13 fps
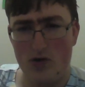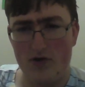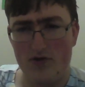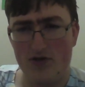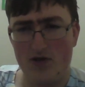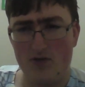
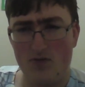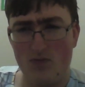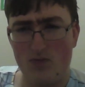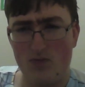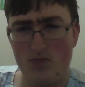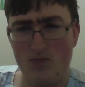I think,
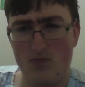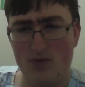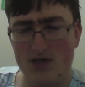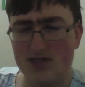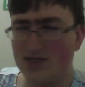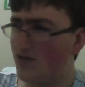
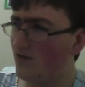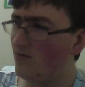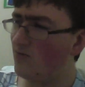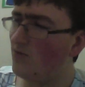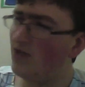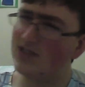wait a
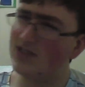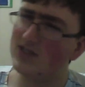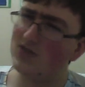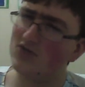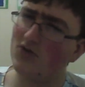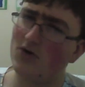second, why is
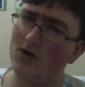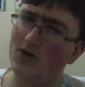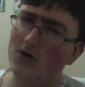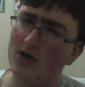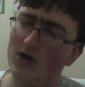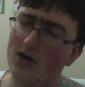that
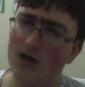stronger?